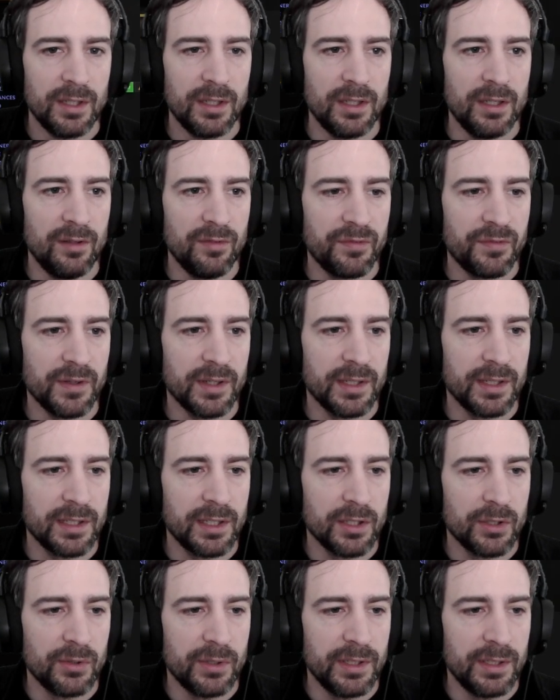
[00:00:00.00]
If I
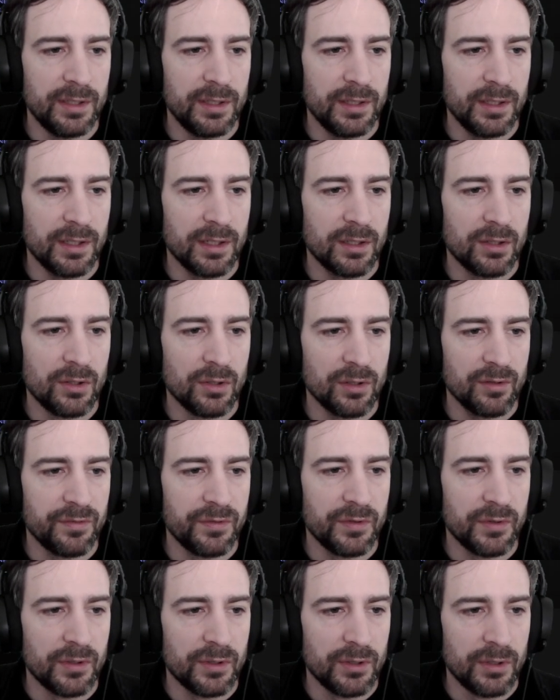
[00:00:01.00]
go in and look
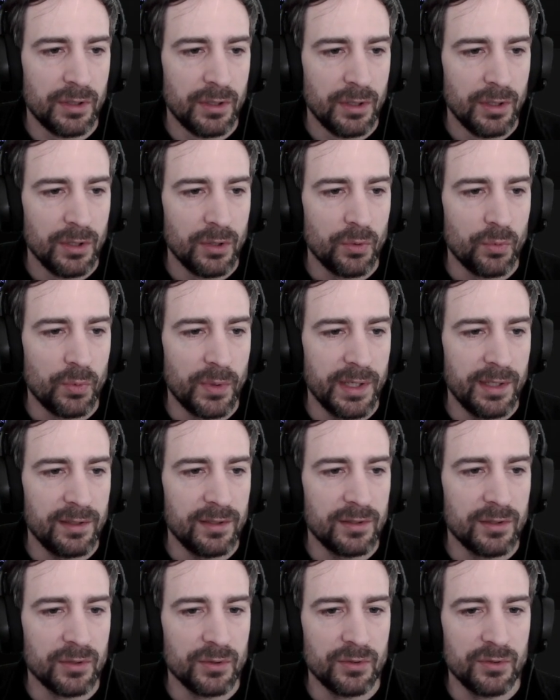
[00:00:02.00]
for
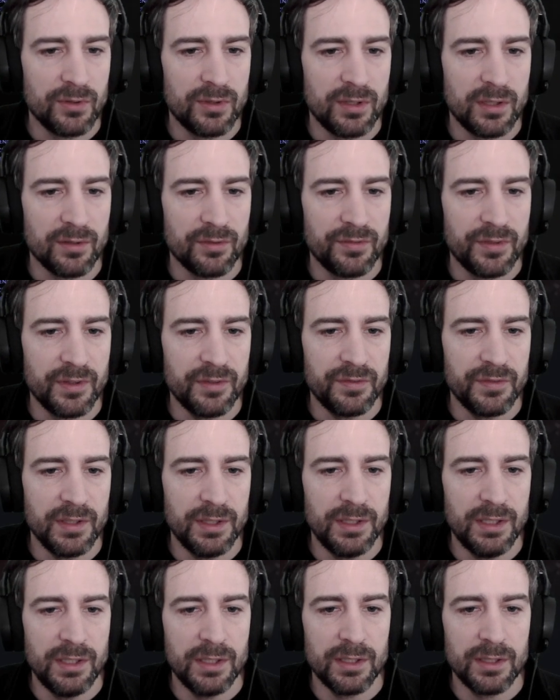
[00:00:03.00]
Waystones tier
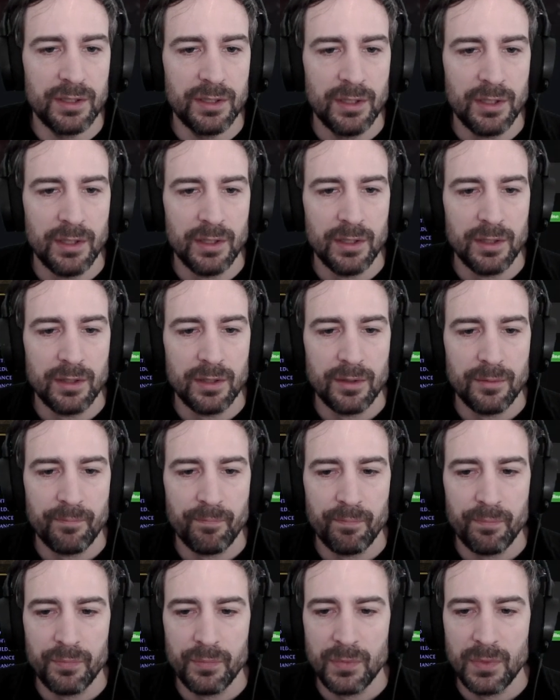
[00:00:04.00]
15 here,
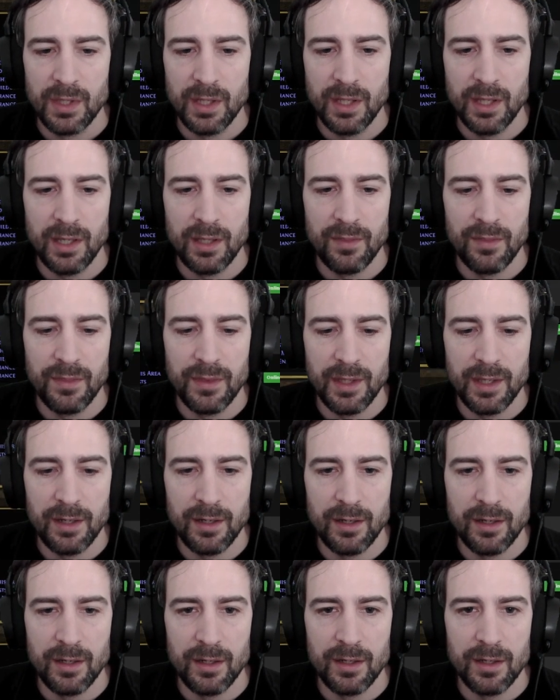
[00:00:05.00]
and
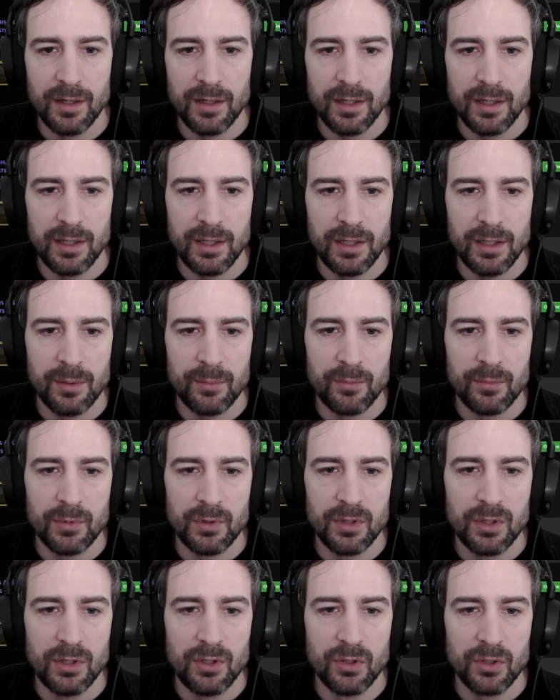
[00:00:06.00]
then I
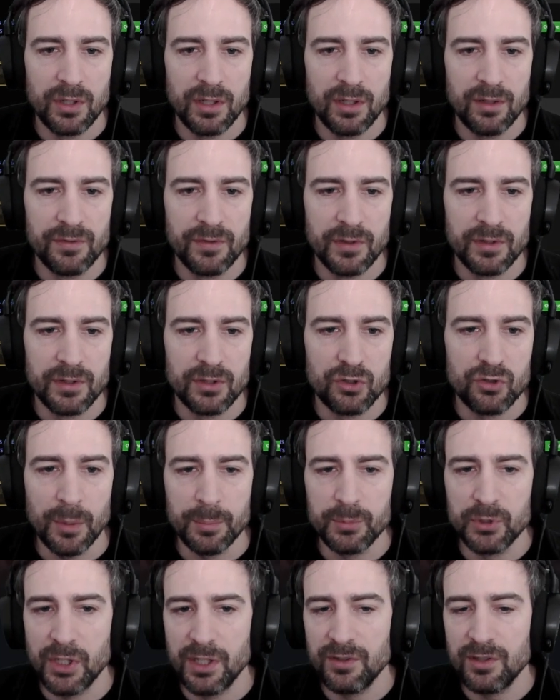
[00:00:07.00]
am looking for the
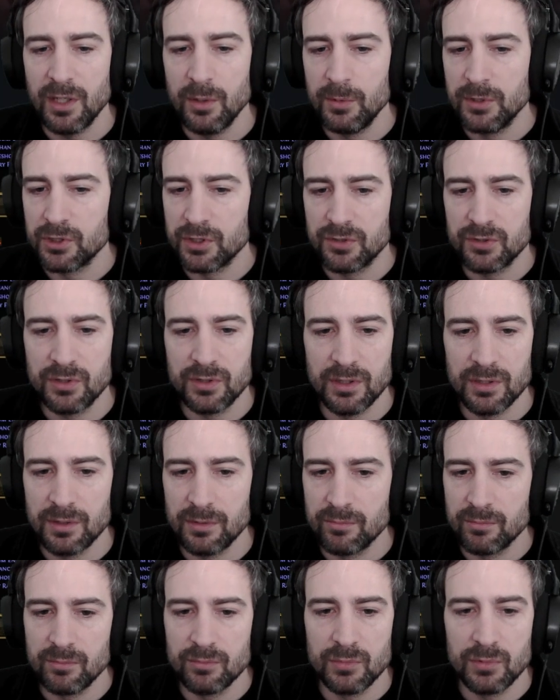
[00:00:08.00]
drop chance, I will just
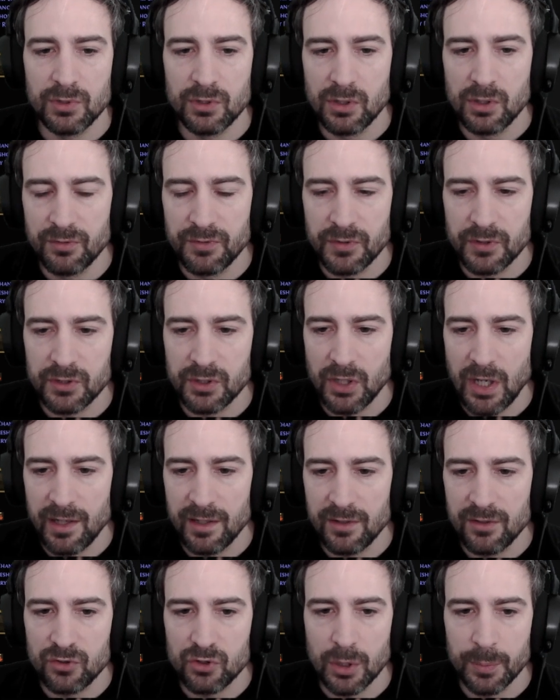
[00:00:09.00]
go for the
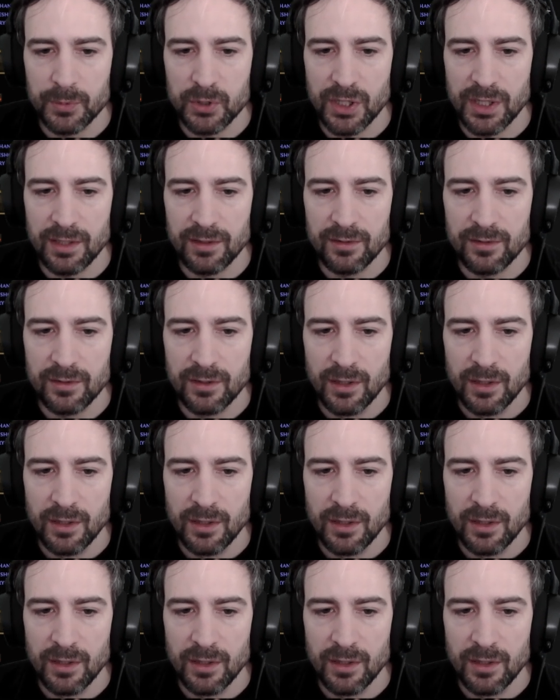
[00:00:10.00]
highest drop chance,